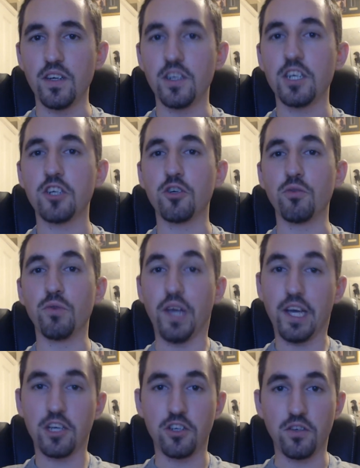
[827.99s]
initial
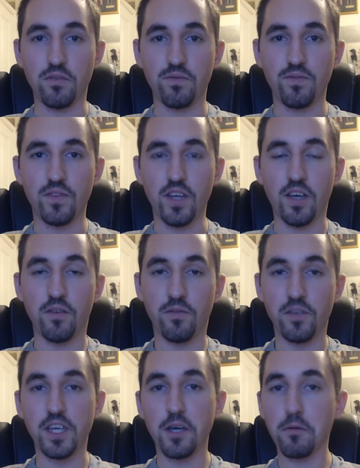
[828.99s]
reaction
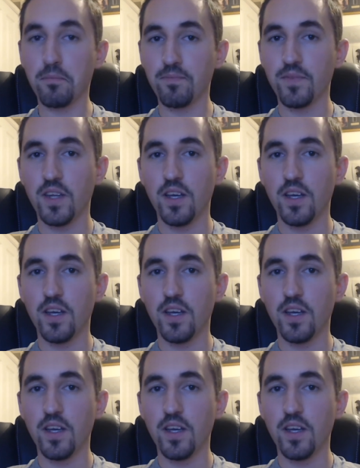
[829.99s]
video.